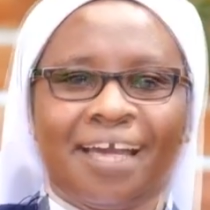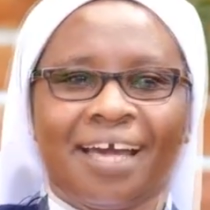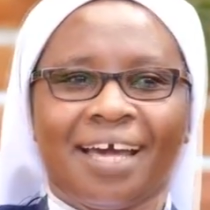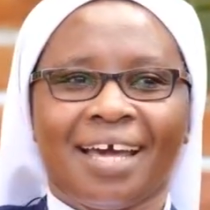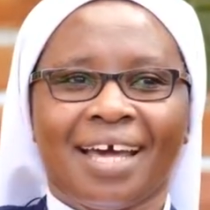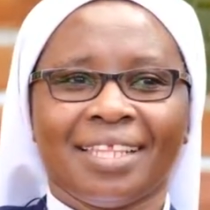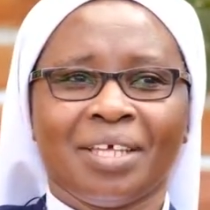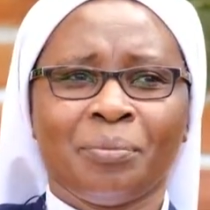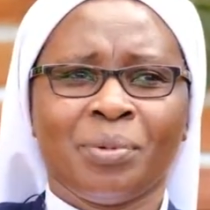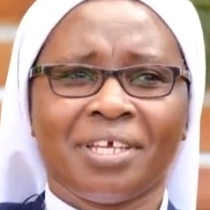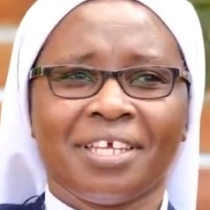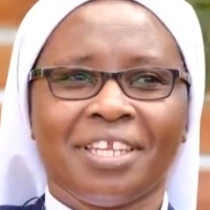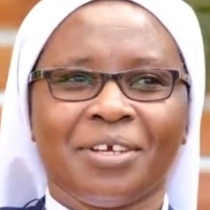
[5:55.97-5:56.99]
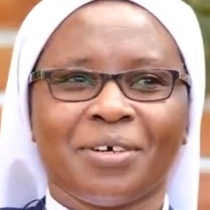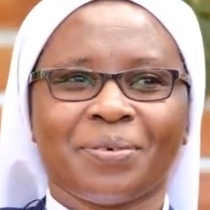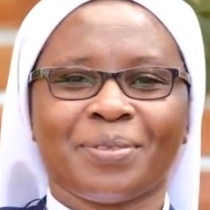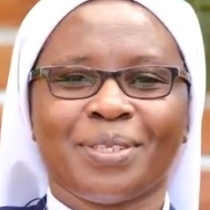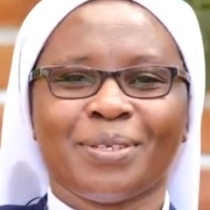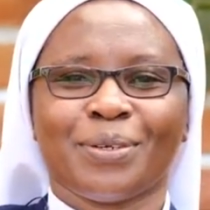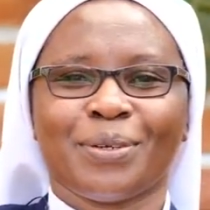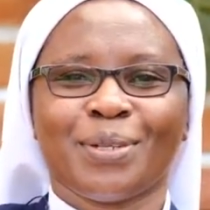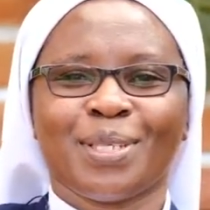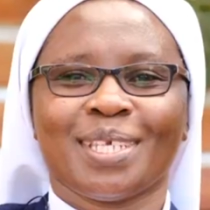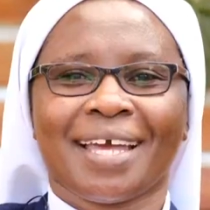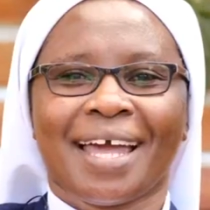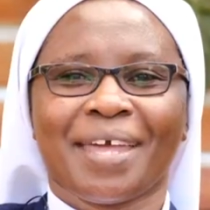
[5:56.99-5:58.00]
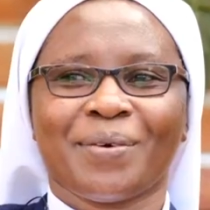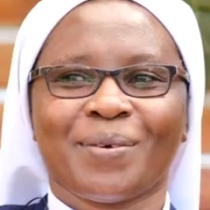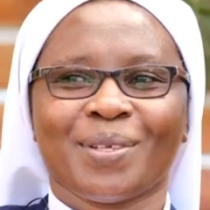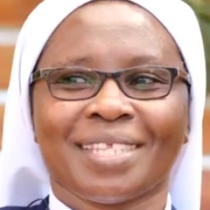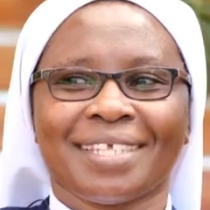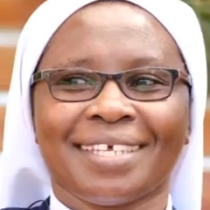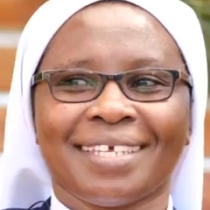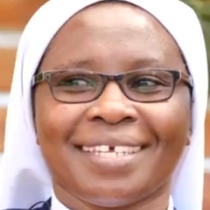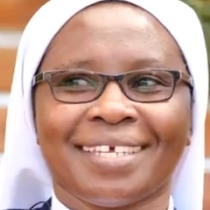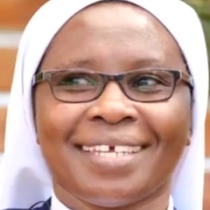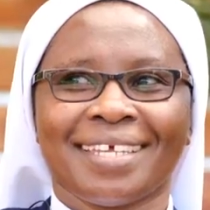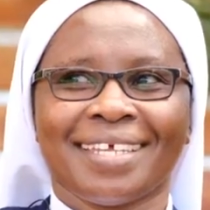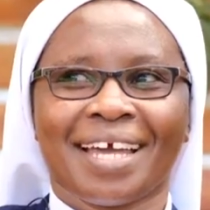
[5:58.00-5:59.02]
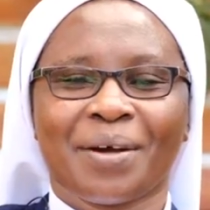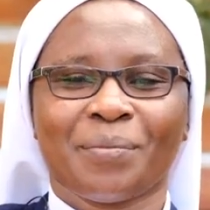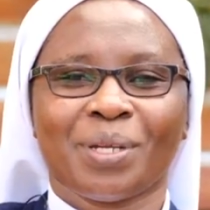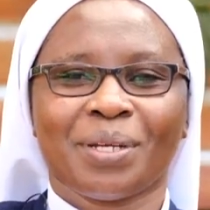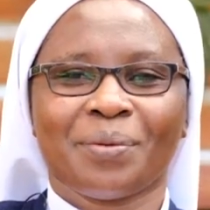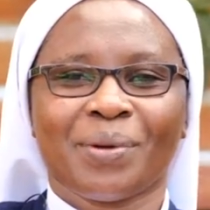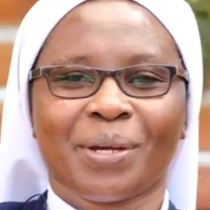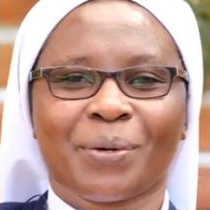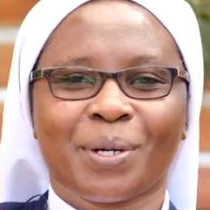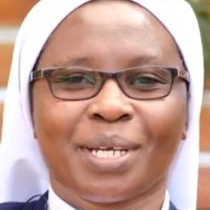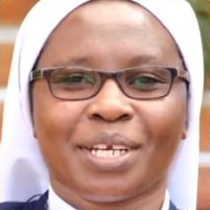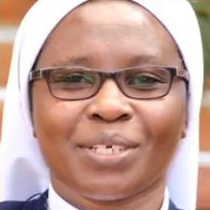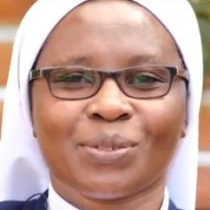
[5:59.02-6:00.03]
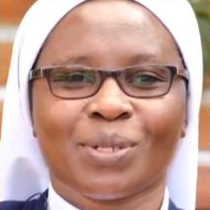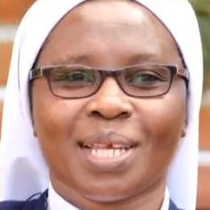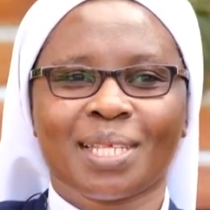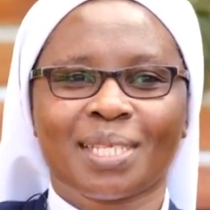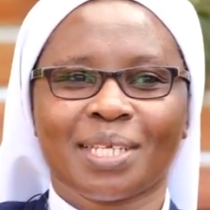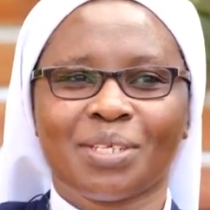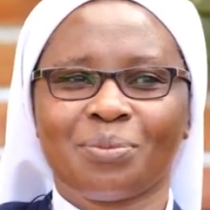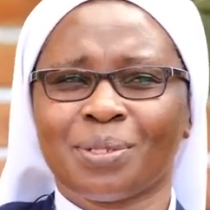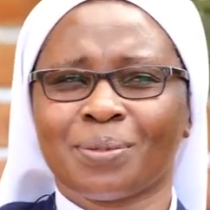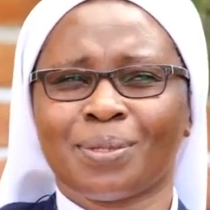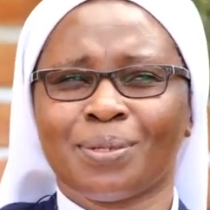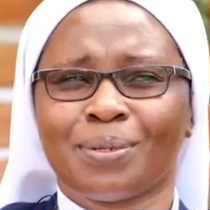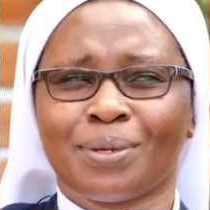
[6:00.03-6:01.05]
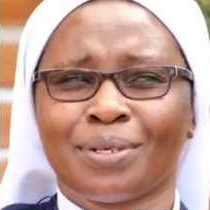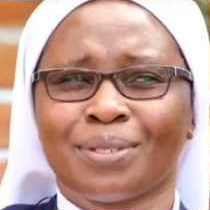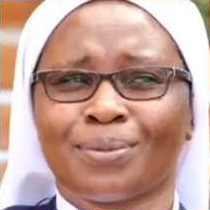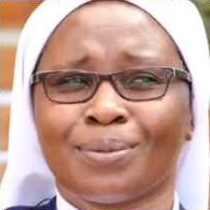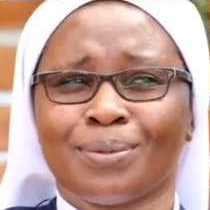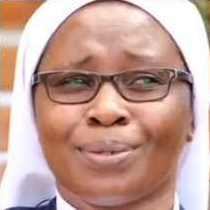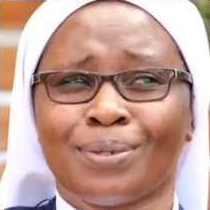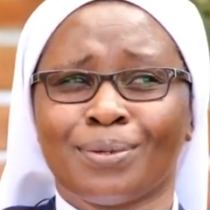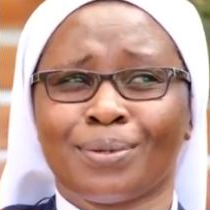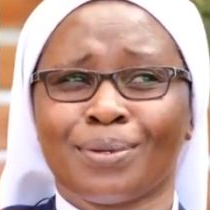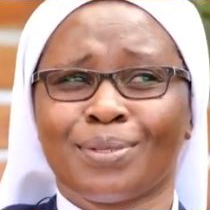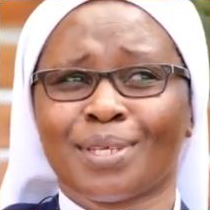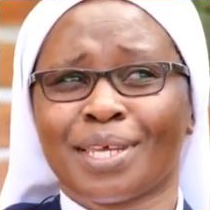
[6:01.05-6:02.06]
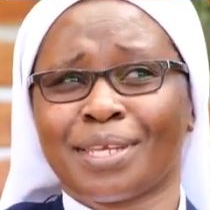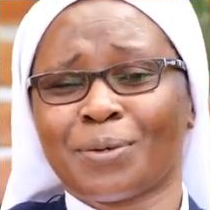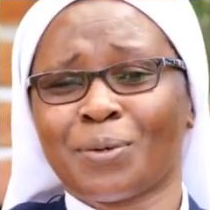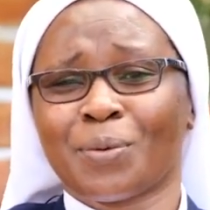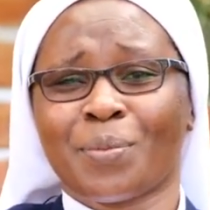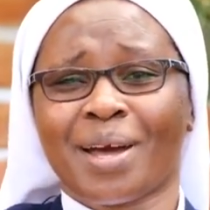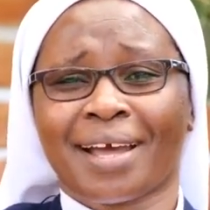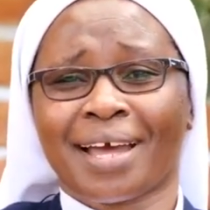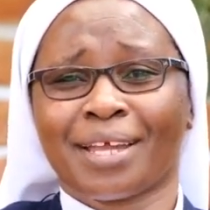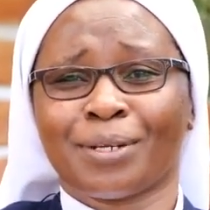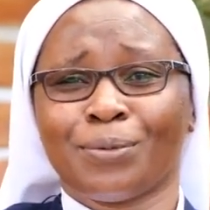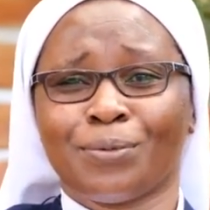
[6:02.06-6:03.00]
At the beginning of theology, I was thinking, yeah, my congregation has sent me to theology to do theology and go back and